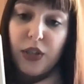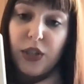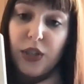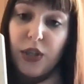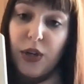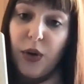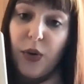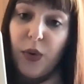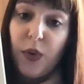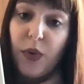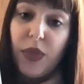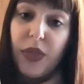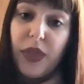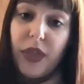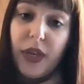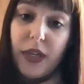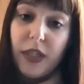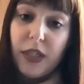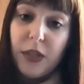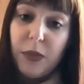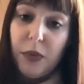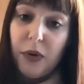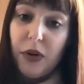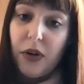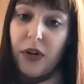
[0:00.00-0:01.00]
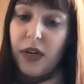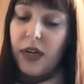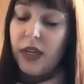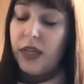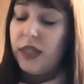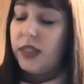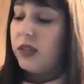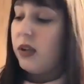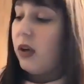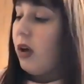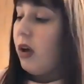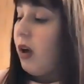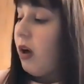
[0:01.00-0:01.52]
So, this book
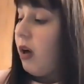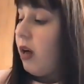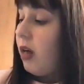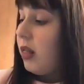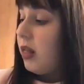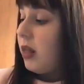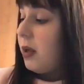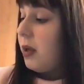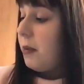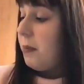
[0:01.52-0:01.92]
is all